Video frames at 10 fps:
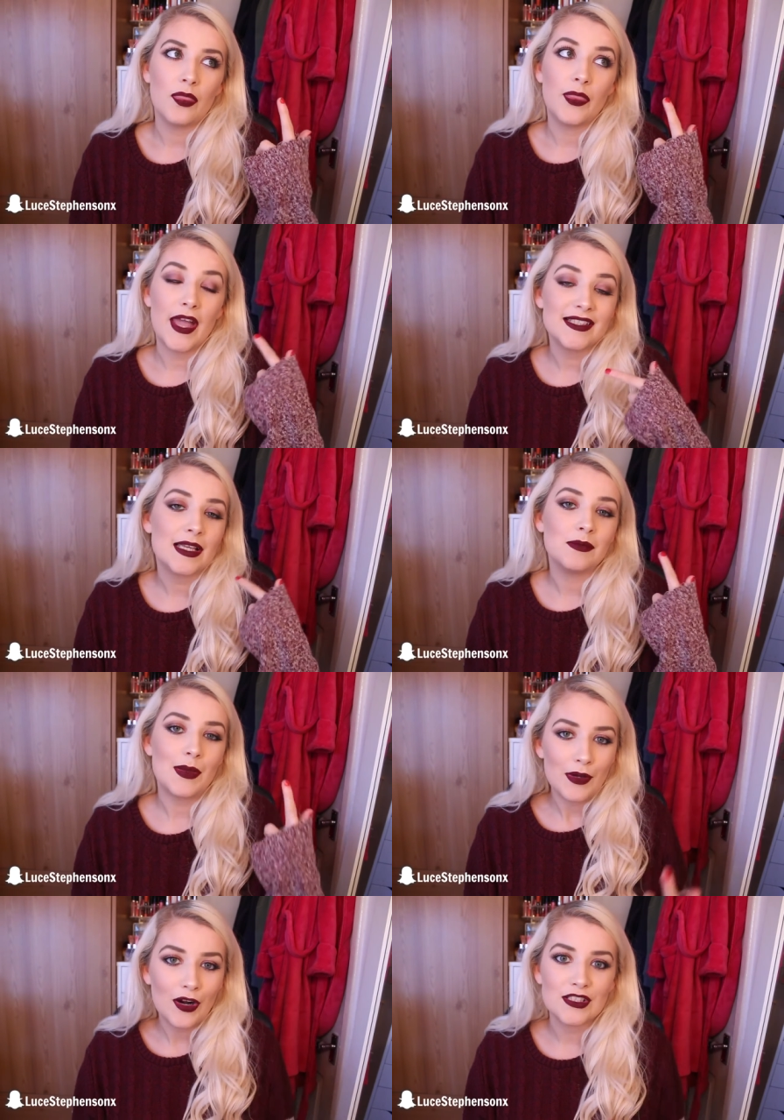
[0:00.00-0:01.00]
they sent me
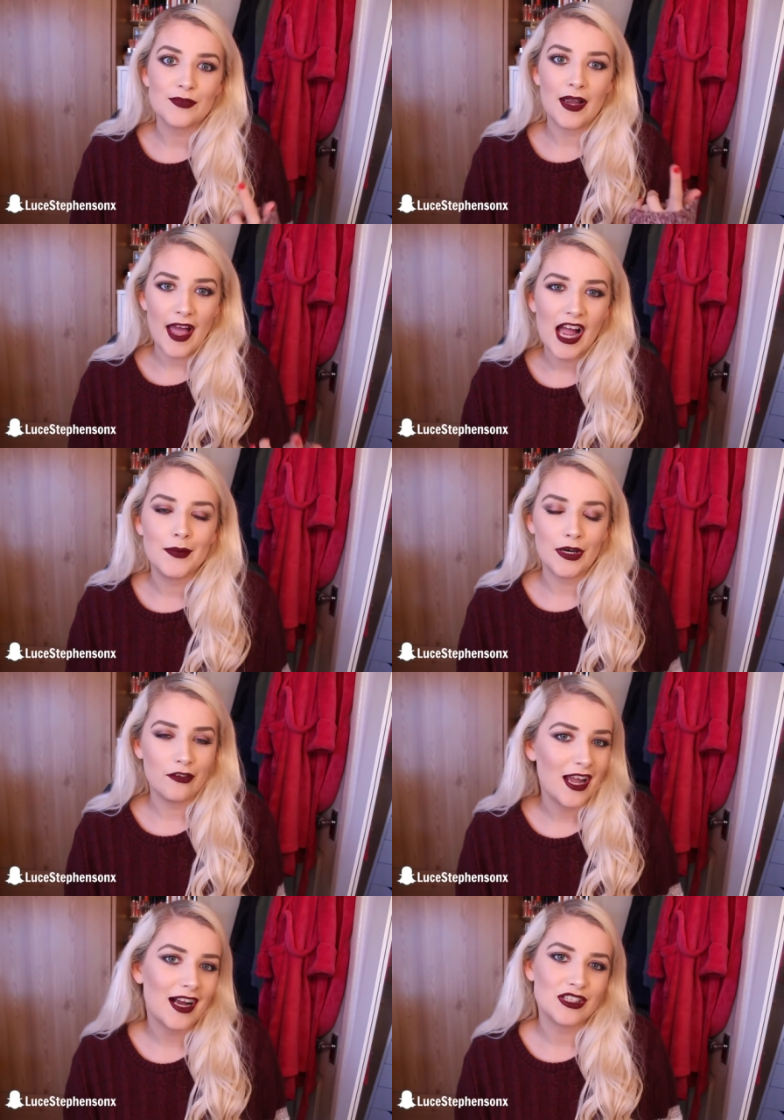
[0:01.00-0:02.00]
it because of my eyebrow
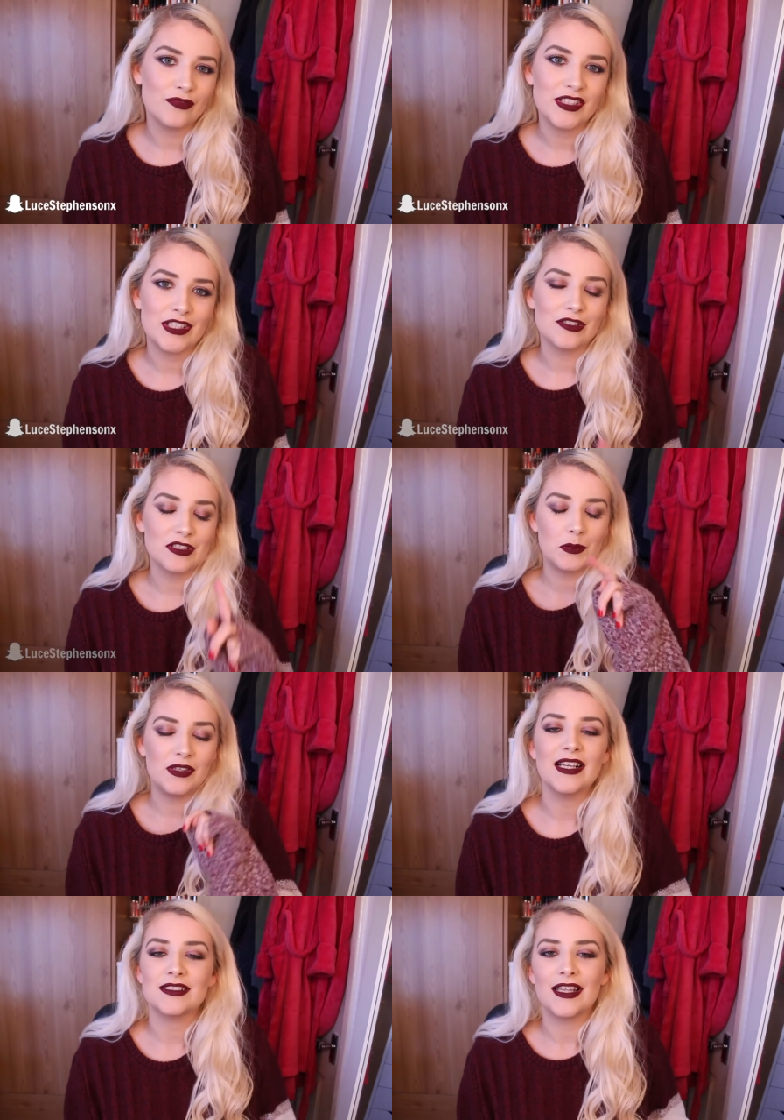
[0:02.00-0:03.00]
reaction video, so
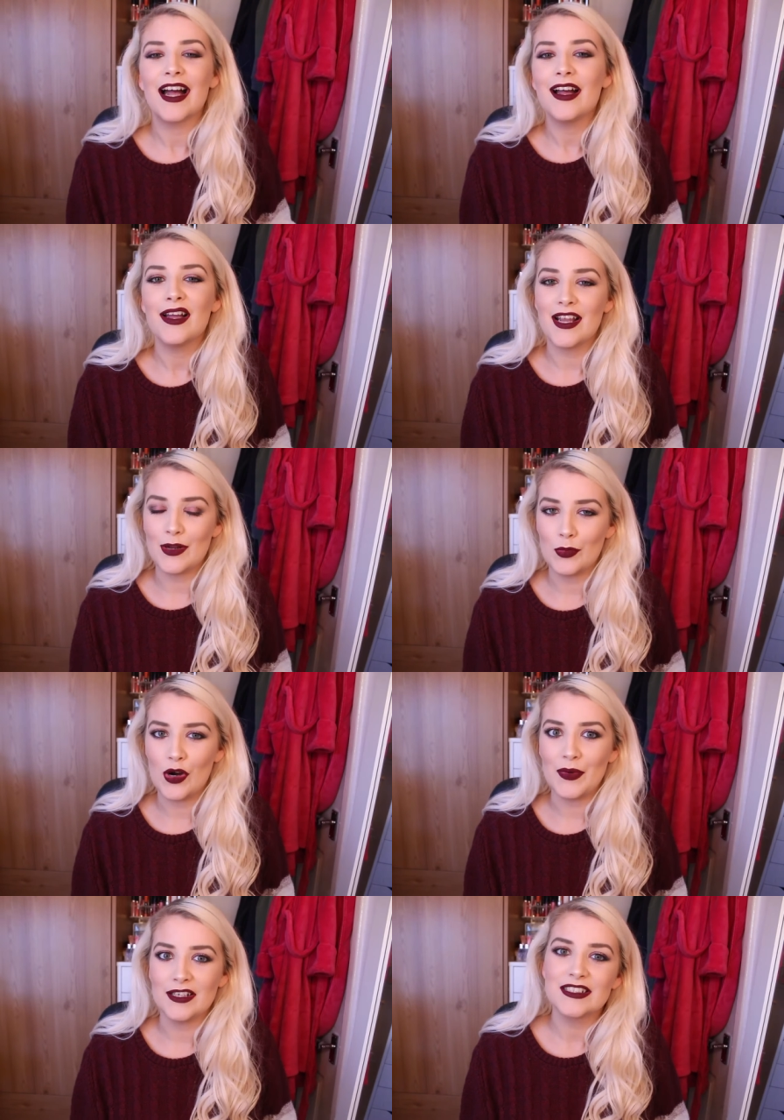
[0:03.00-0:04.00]
we'll get to that in a
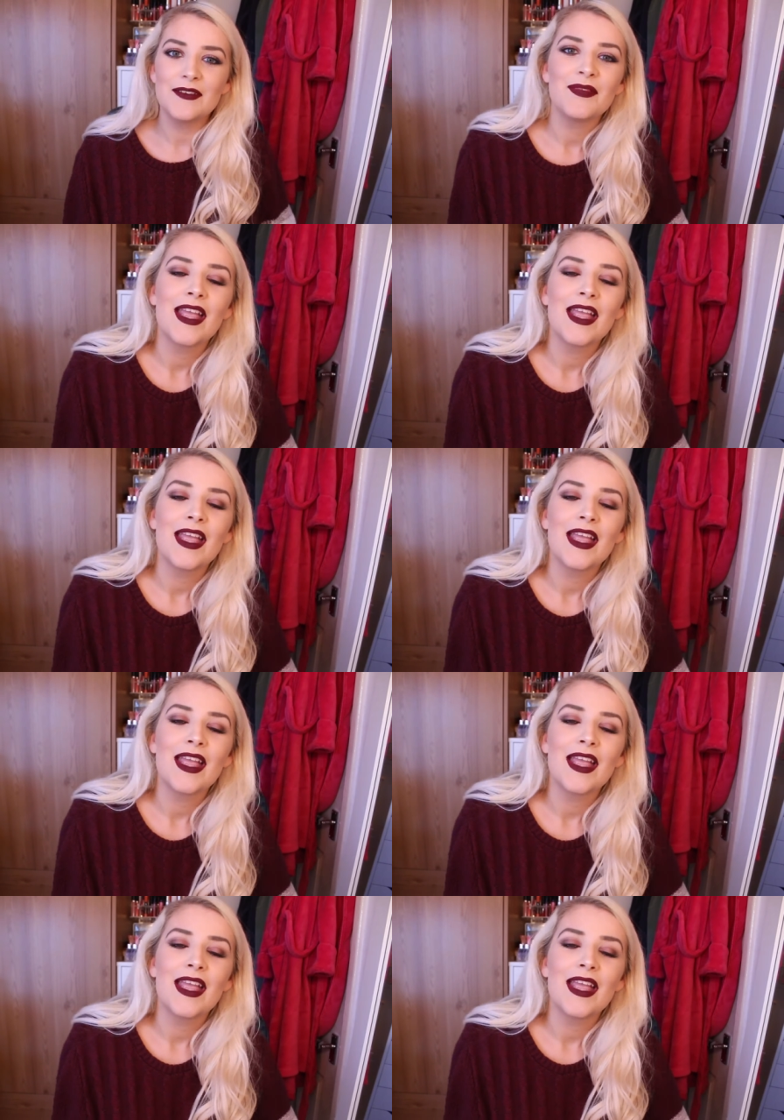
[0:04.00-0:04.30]
moment.